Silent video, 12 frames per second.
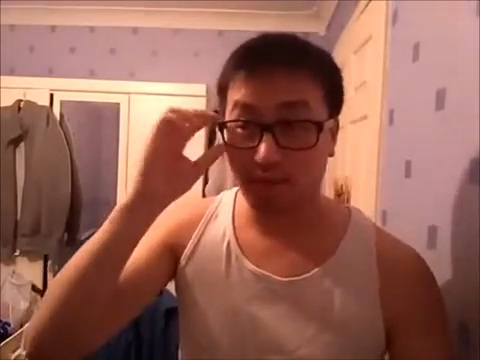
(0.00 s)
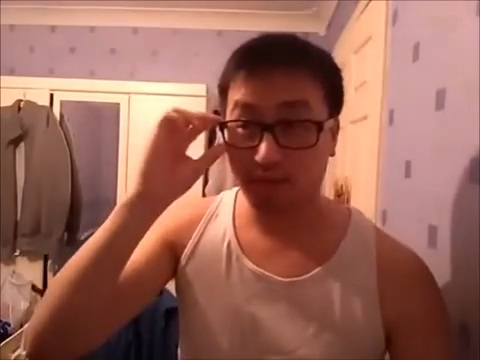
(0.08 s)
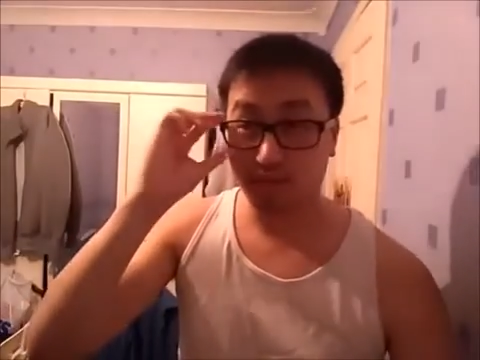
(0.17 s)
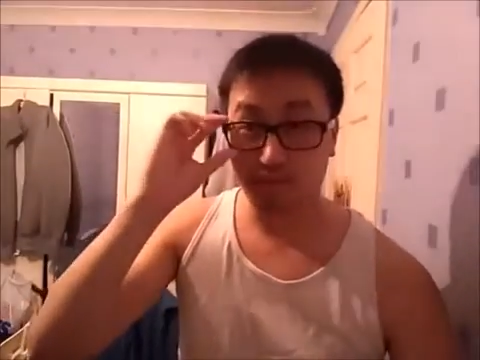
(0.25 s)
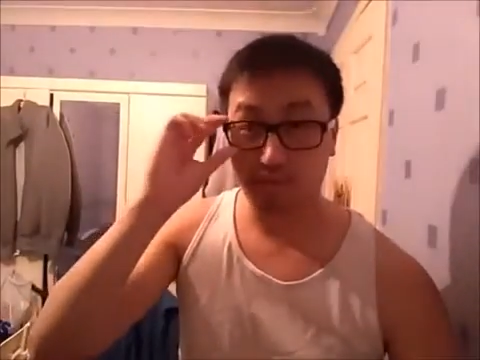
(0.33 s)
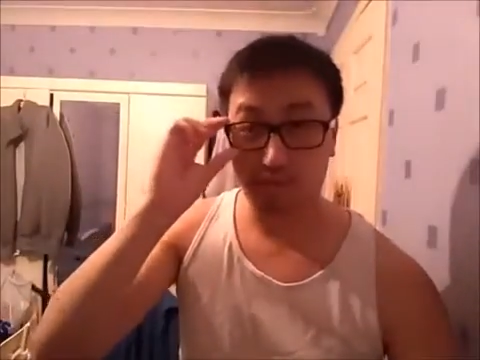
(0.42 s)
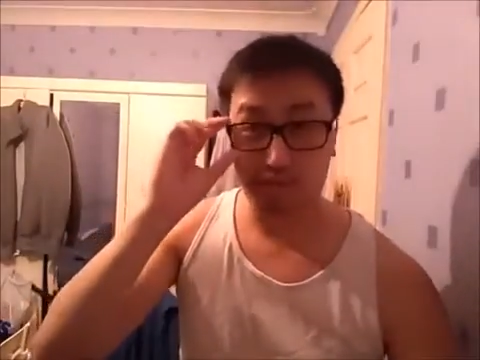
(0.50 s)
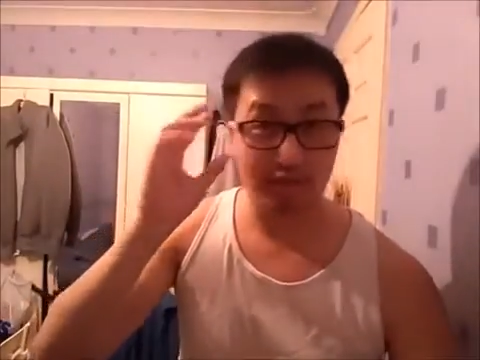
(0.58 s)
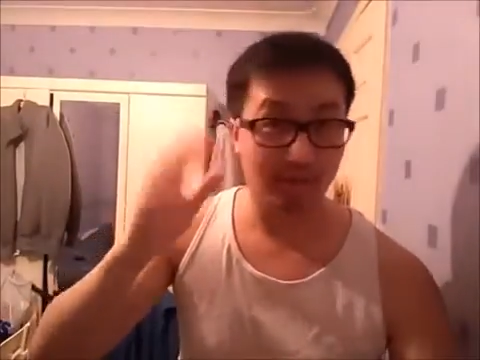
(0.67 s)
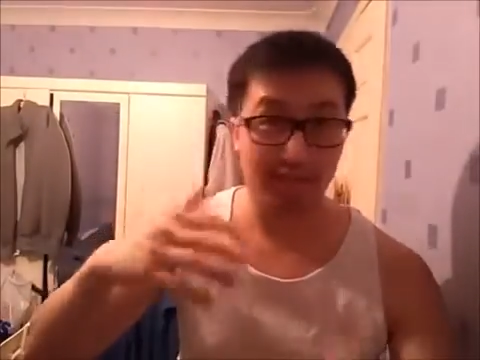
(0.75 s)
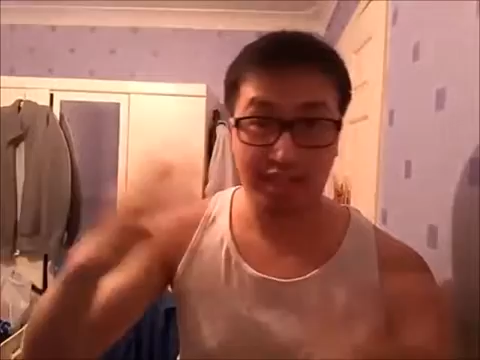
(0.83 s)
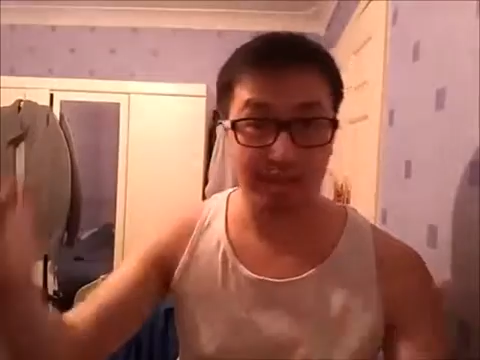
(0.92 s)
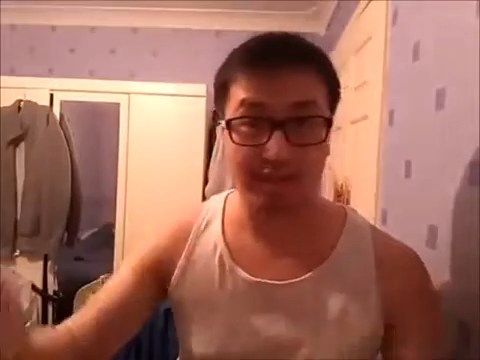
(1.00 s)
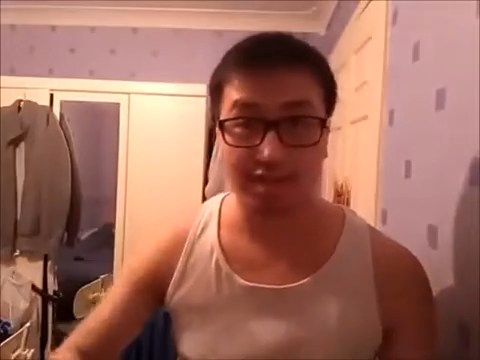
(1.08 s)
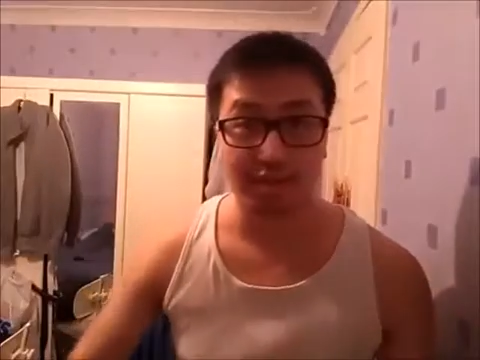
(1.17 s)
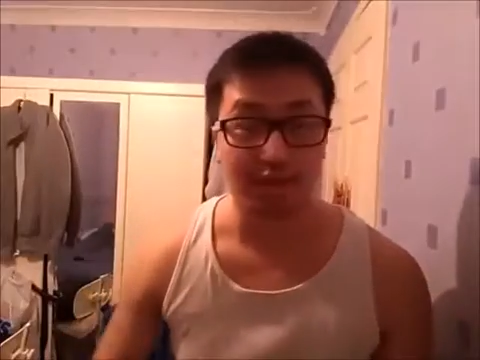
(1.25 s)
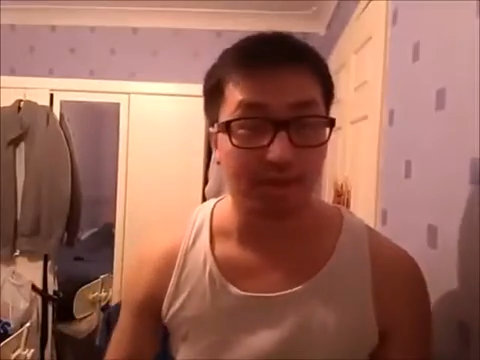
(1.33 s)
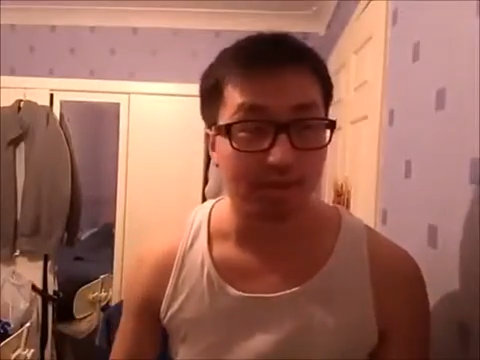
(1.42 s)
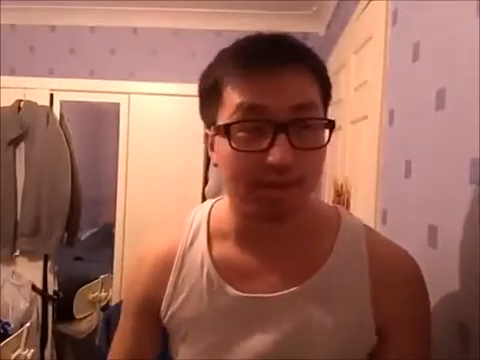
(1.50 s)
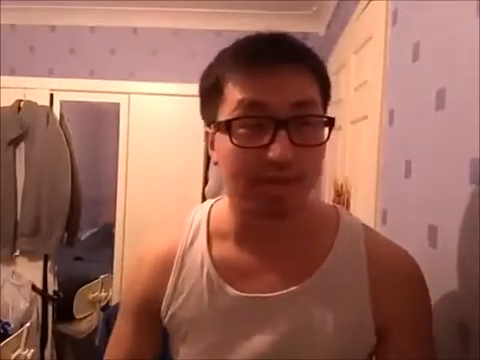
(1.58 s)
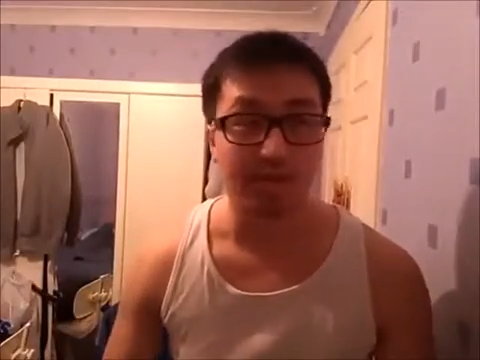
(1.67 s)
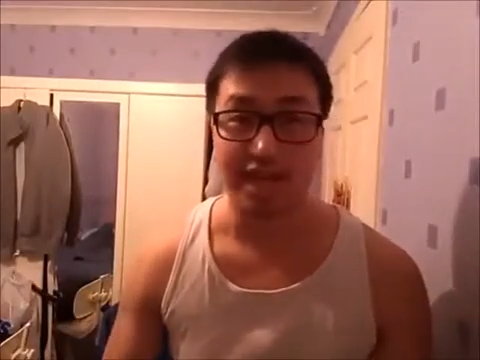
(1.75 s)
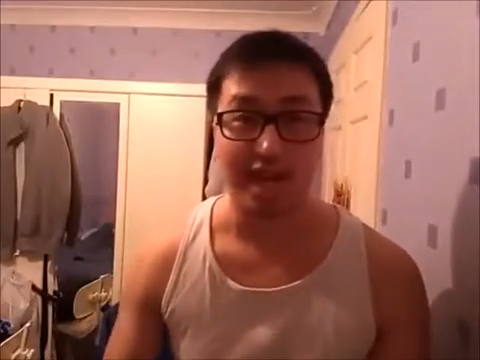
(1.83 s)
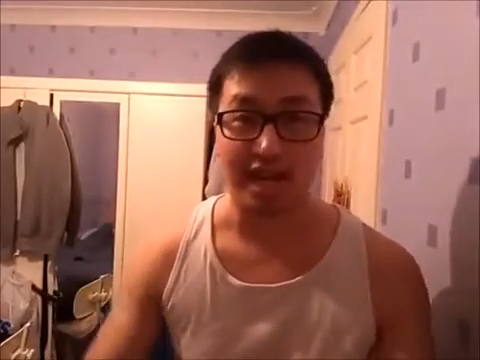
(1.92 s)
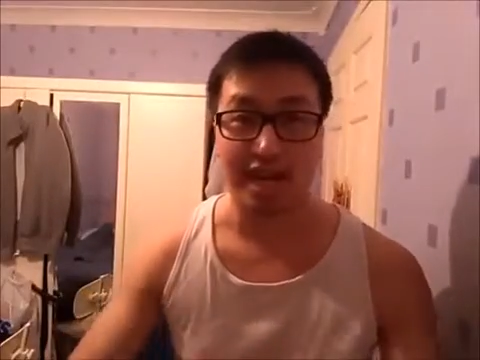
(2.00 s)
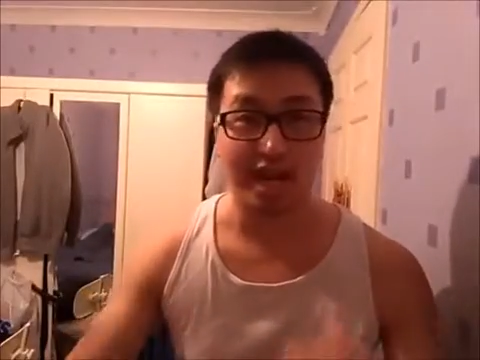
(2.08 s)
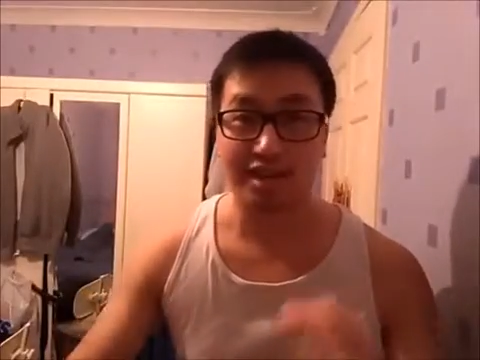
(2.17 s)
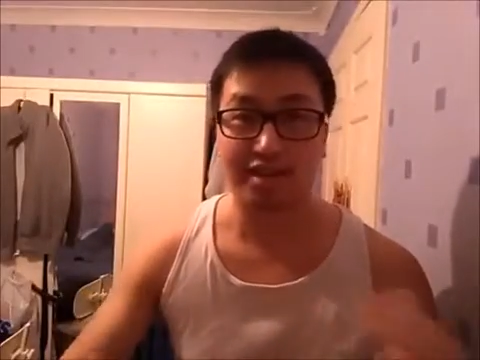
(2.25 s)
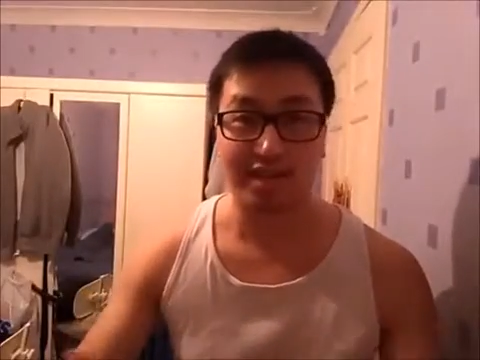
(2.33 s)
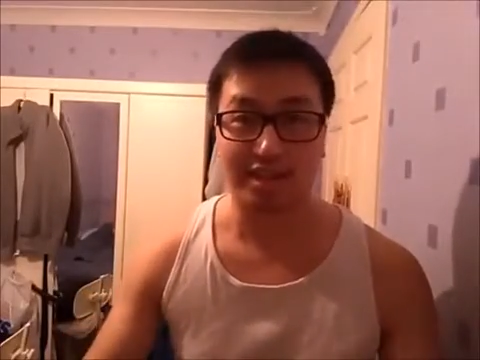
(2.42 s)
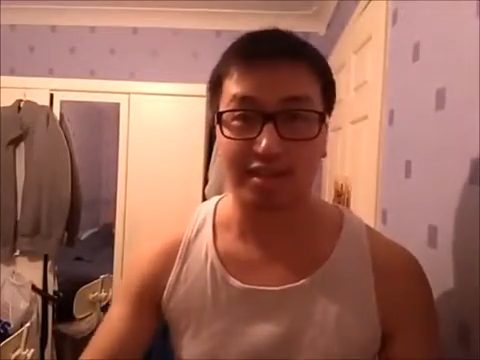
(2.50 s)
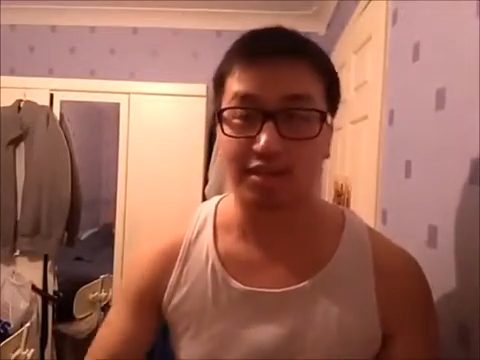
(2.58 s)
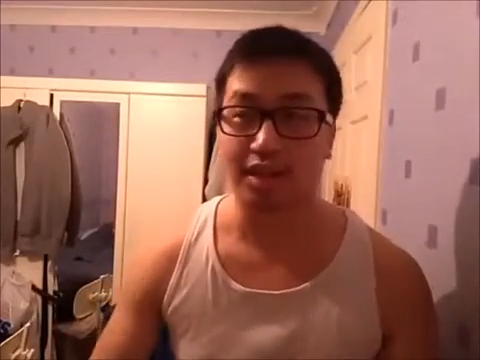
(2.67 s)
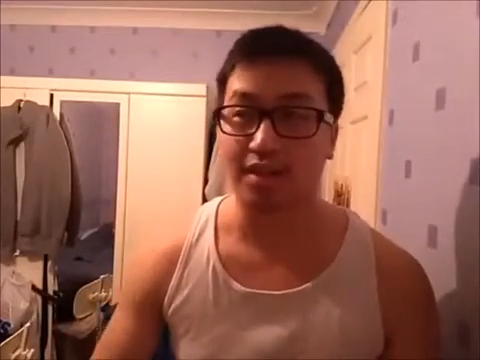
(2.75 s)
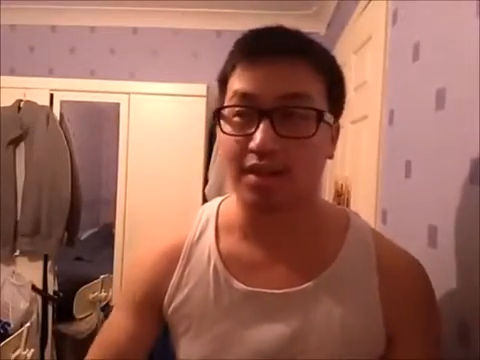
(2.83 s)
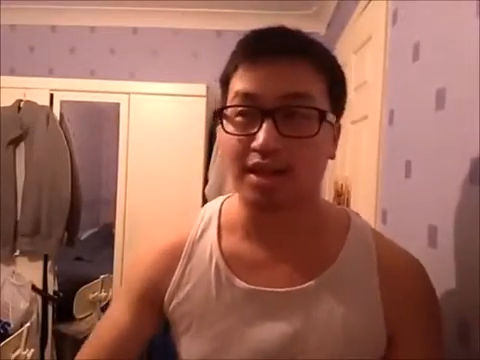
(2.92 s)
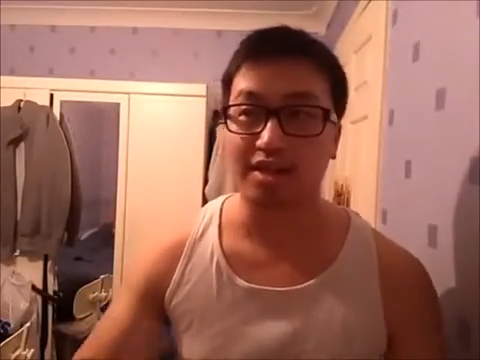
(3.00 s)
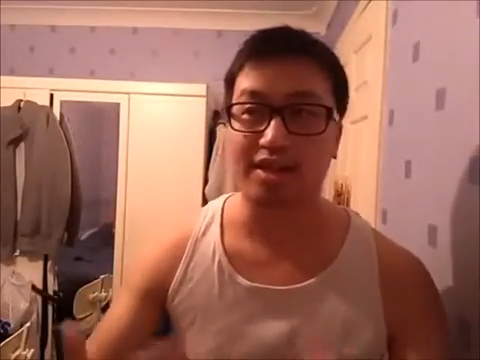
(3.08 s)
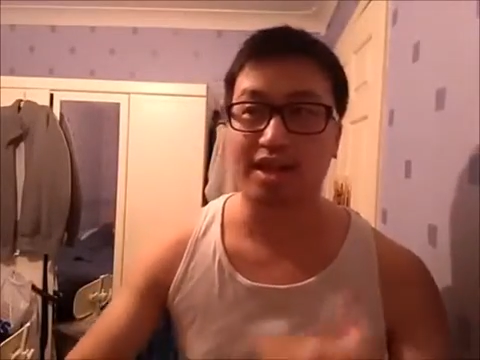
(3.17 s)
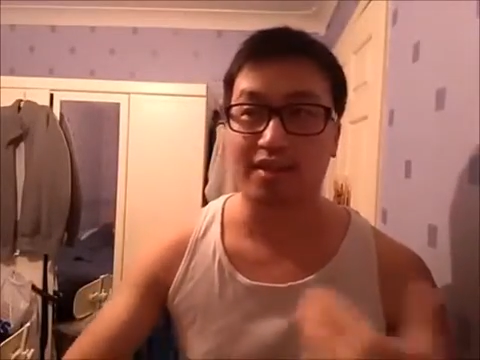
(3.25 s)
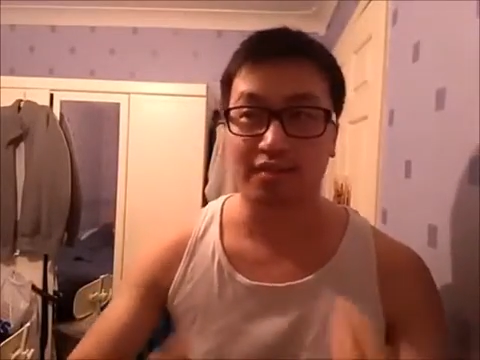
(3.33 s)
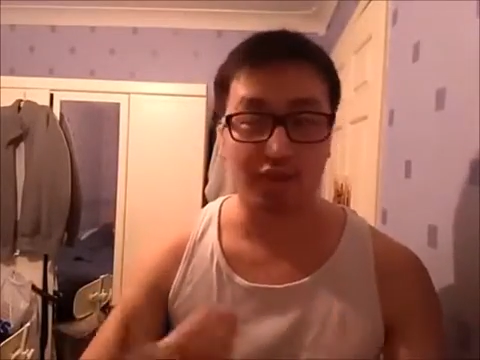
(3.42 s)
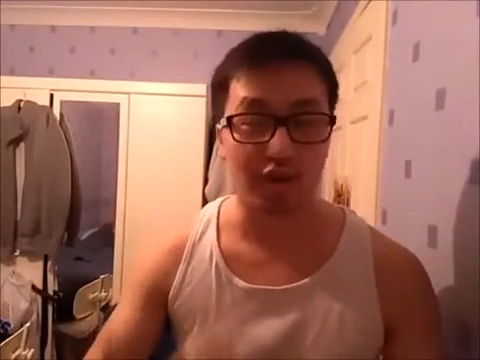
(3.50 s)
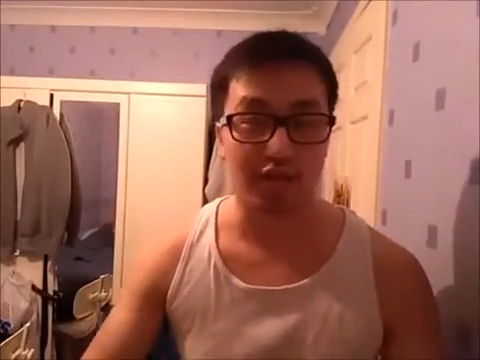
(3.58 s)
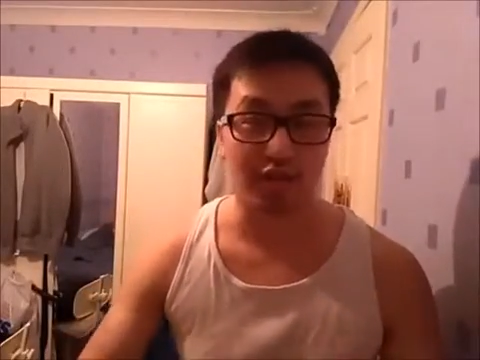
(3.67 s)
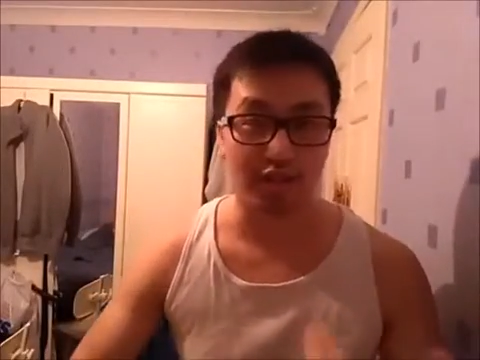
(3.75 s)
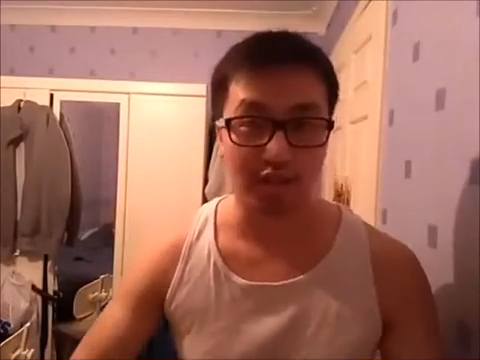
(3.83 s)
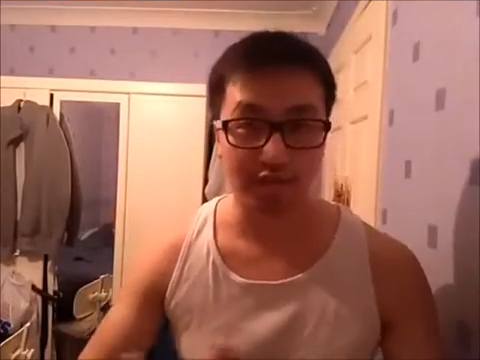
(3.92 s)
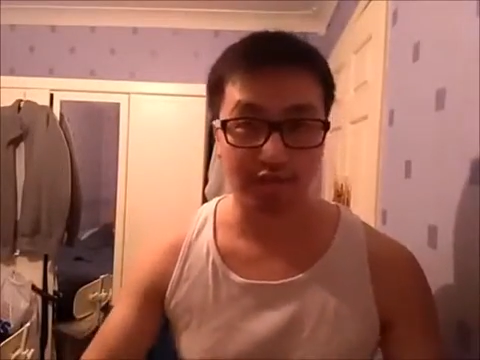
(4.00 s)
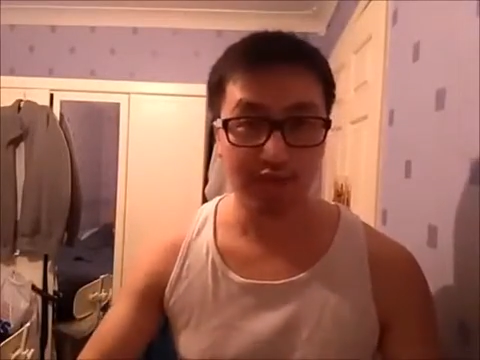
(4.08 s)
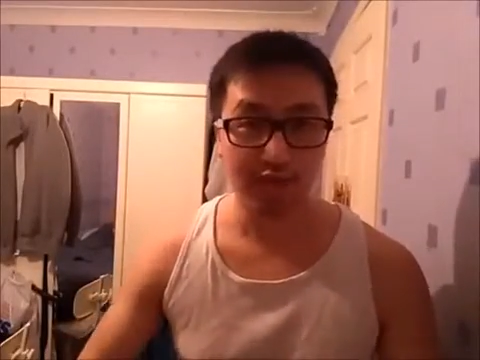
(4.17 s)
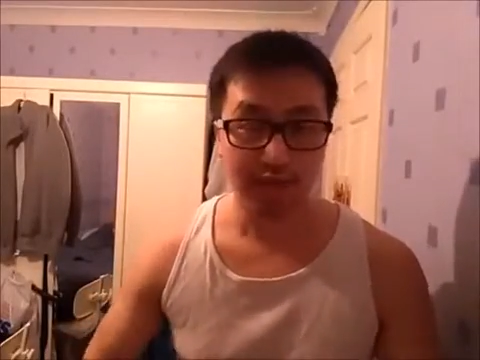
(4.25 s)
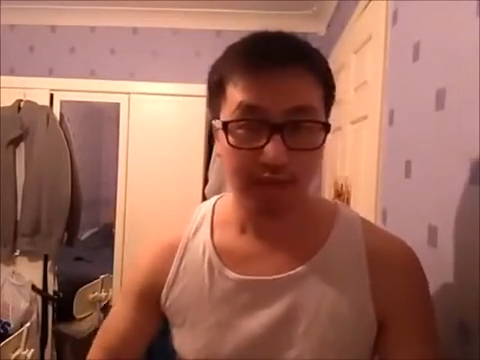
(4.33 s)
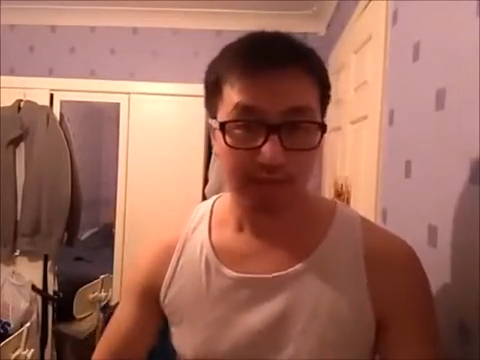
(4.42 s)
whatever, cheerleading, I don't know, just anything, okay? Anything that involves a lot of